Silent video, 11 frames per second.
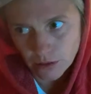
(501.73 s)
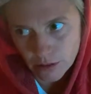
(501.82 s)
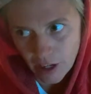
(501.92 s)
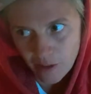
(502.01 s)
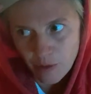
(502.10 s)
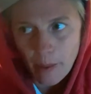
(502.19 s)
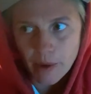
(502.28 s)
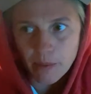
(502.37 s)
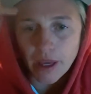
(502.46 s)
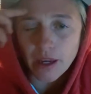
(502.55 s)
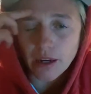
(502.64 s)
I've probably
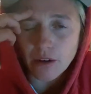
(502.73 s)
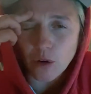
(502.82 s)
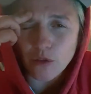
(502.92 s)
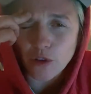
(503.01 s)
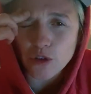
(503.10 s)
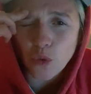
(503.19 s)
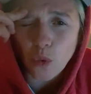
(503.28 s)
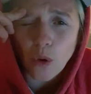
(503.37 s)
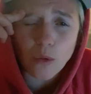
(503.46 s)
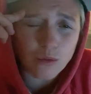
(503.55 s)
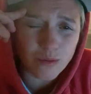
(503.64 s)
made over
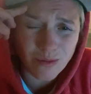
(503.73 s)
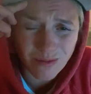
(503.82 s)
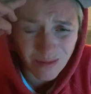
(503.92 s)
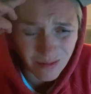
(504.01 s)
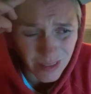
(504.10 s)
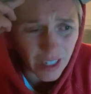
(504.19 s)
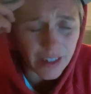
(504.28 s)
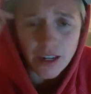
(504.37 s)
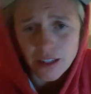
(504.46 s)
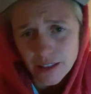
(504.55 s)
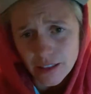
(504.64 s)
a
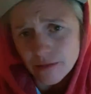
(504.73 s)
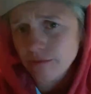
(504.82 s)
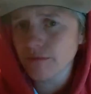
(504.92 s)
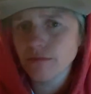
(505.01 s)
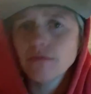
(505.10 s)
dozen